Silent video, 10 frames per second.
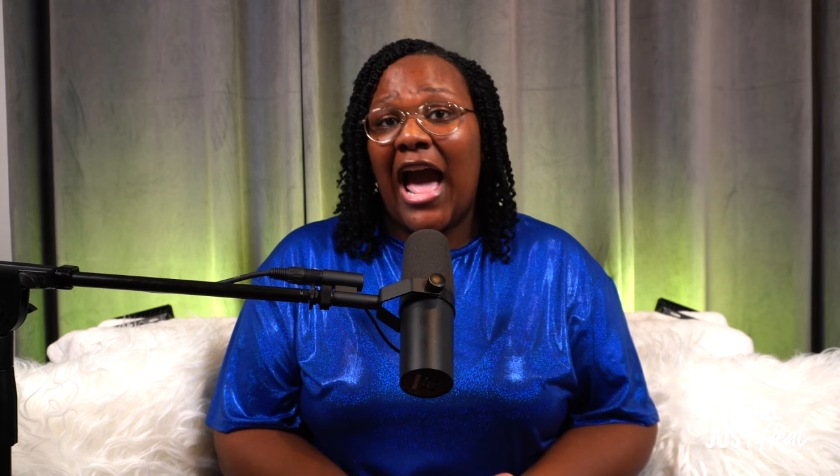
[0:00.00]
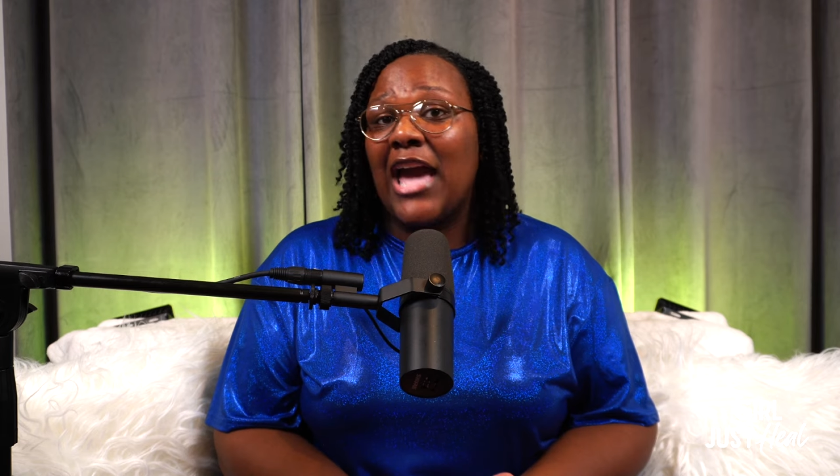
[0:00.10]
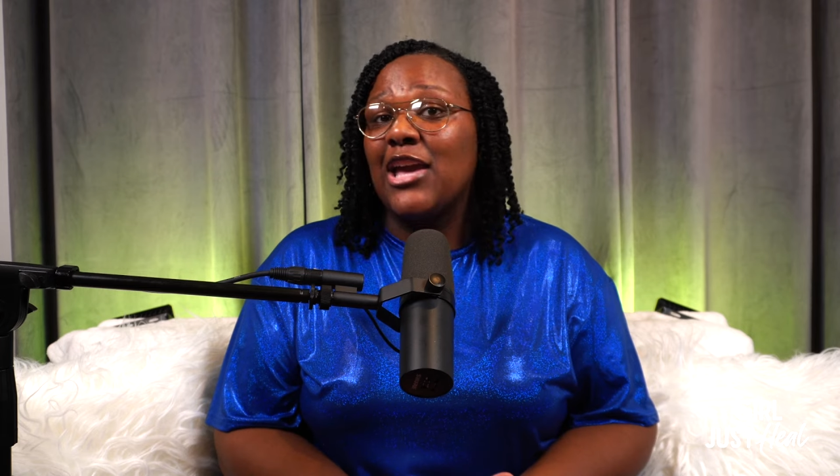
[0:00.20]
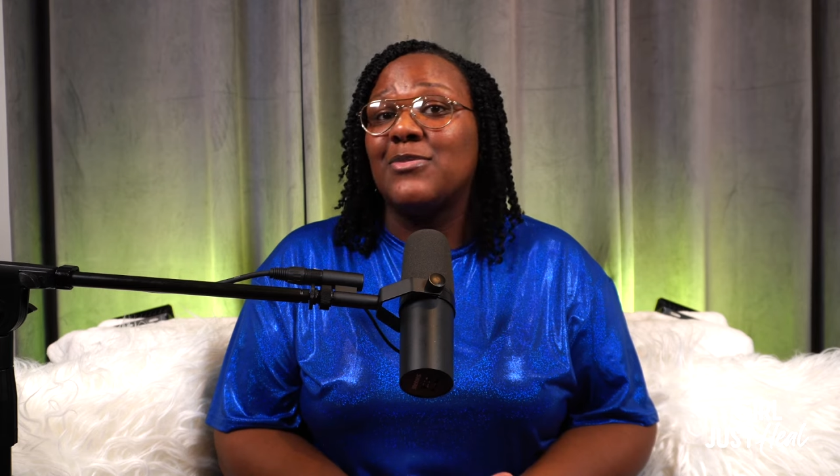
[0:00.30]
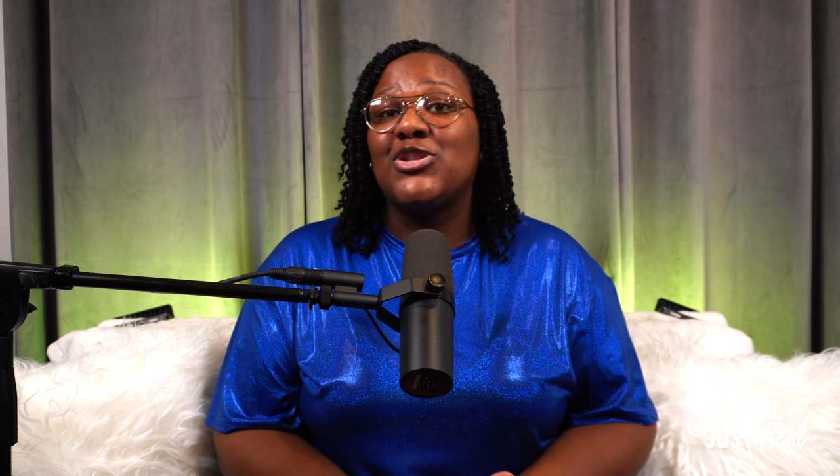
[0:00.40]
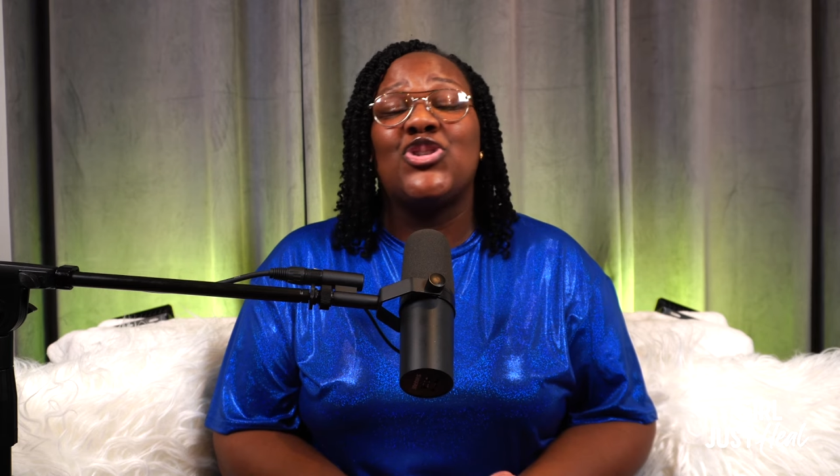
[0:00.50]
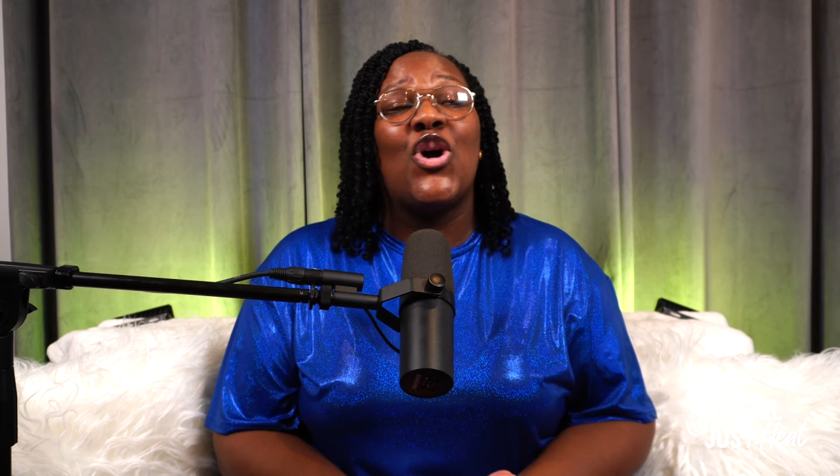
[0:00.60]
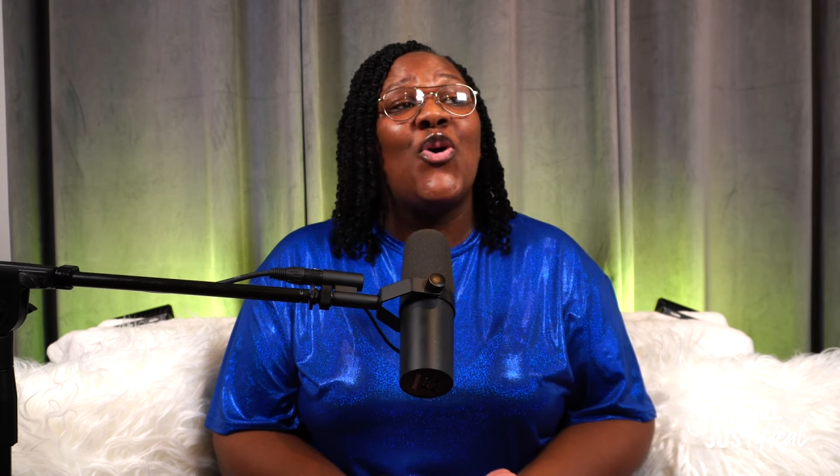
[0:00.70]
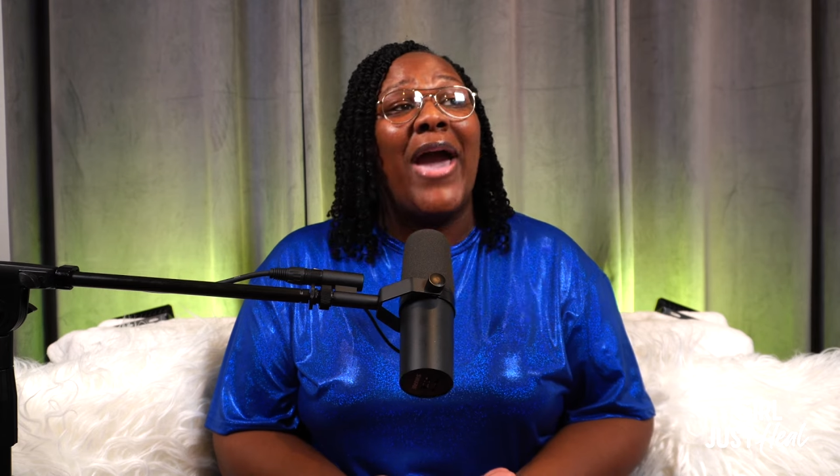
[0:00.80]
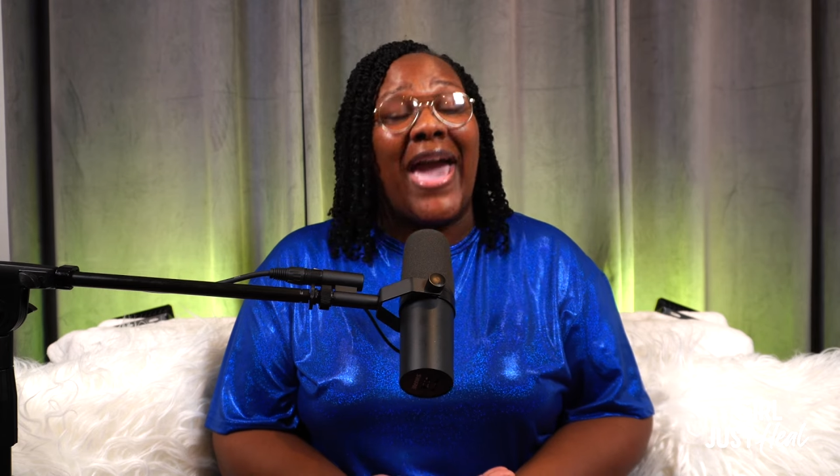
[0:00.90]
I am
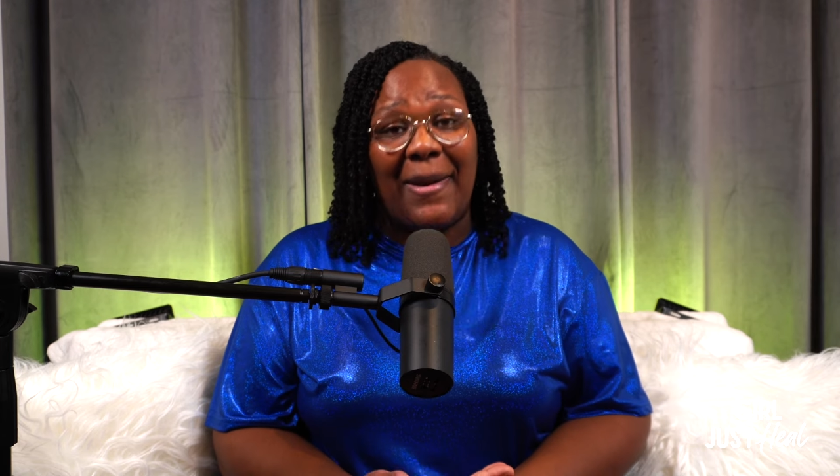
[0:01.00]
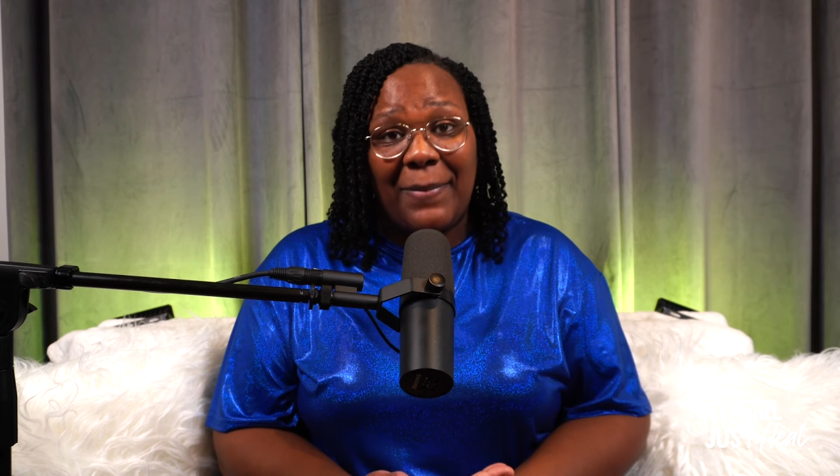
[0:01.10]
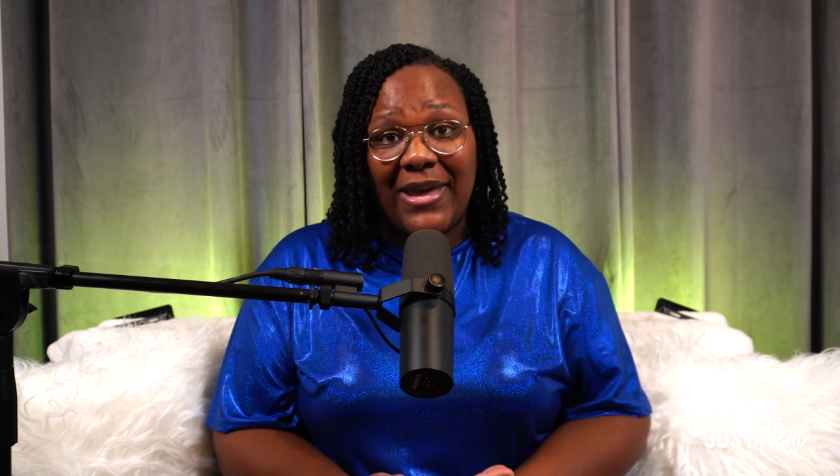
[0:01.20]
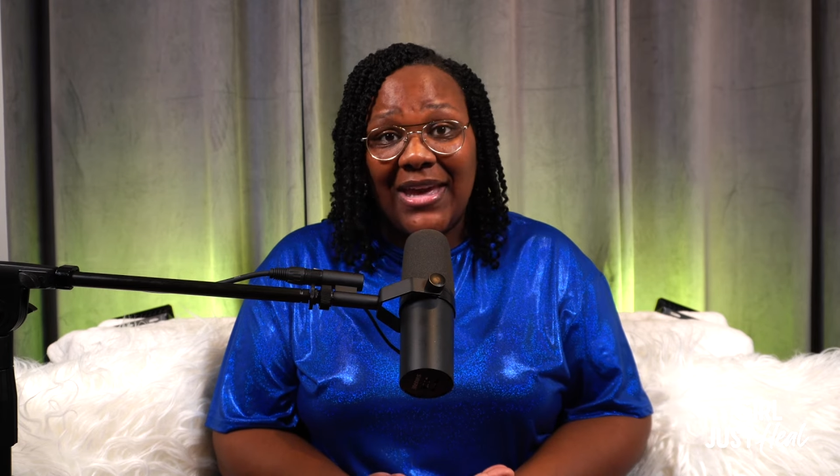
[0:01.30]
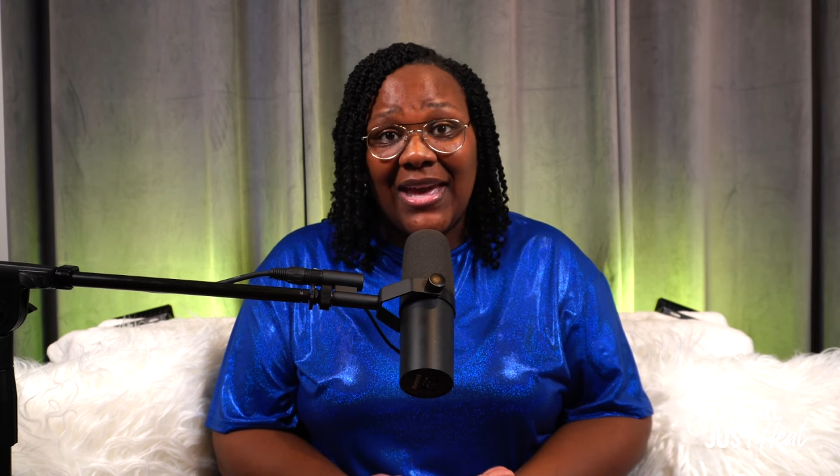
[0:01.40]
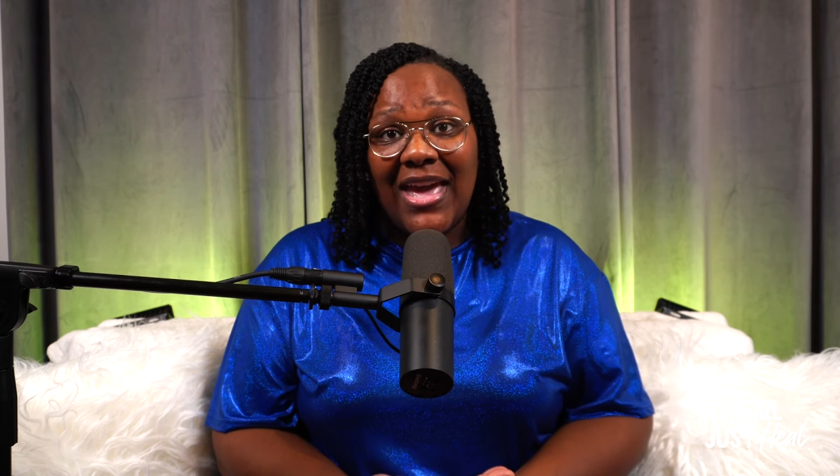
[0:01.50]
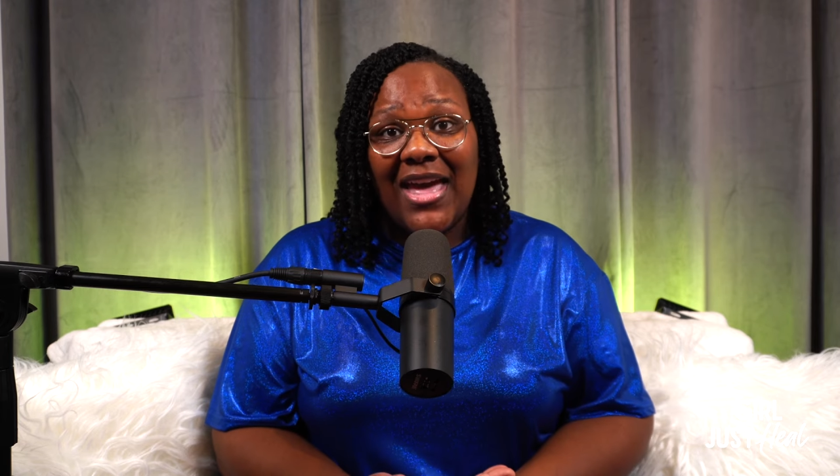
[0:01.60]
so happy